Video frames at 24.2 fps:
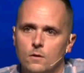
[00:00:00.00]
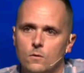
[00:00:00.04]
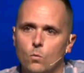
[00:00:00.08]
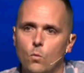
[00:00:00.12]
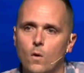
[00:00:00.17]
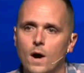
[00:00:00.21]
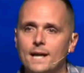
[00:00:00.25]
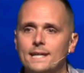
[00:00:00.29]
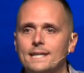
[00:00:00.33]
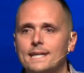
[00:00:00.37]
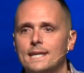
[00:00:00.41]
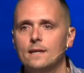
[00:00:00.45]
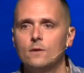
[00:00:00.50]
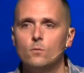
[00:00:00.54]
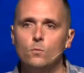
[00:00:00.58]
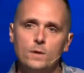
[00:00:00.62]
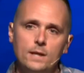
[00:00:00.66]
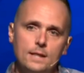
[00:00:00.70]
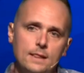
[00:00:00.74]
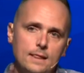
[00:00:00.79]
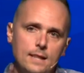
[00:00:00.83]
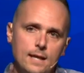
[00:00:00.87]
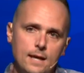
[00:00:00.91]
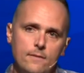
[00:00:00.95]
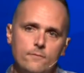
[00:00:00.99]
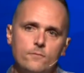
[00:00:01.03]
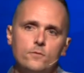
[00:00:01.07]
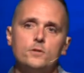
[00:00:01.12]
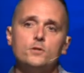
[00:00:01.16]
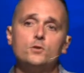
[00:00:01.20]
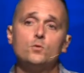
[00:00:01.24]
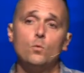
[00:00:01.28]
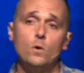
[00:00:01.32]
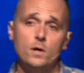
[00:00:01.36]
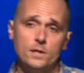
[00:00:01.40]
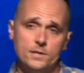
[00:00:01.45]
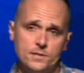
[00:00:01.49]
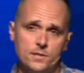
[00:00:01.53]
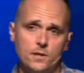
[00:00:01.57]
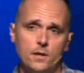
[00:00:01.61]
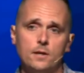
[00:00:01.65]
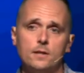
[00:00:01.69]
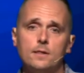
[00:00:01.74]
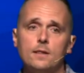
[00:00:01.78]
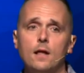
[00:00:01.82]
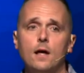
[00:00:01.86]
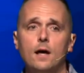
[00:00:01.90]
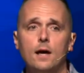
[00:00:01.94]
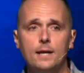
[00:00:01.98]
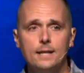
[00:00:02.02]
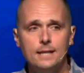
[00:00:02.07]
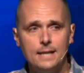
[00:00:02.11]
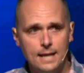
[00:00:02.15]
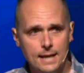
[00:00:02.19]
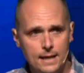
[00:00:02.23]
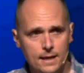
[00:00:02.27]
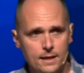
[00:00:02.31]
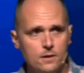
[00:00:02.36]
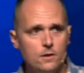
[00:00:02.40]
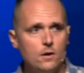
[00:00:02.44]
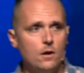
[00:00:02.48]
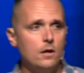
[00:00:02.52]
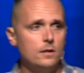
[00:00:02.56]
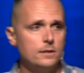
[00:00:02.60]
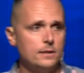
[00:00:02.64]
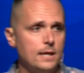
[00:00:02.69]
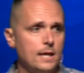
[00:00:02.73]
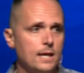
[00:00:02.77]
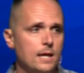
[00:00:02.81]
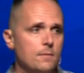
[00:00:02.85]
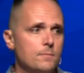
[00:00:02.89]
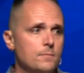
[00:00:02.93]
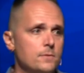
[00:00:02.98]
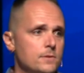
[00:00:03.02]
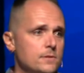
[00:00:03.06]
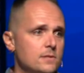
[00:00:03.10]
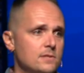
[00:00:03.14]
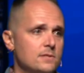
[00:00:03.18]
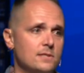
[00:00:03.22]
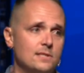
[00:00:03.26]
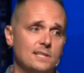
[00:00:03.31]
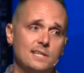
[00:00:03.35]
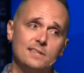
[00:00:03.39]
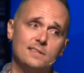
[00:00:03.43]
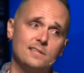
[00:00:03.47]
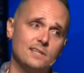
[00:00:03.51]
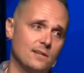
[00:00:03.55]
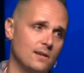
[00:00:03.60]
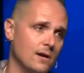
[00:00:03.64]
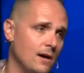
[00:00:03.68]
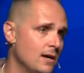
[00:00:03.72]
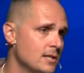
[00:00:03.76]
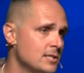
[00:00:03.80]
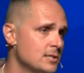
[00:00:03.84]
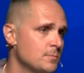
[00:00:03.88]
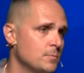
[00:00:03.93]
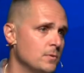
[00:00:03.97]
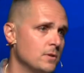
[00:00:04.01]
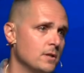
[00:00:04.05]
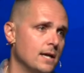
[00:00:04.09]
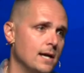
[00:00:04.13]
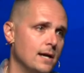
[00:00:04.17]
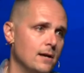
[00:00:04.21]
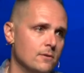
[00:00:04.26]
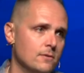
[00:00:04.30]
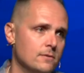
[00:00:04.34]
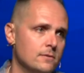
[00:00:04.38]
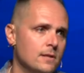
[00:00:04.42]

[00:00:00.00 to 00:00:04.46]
Why can't we leverage what's online and on campus to get the gospel out?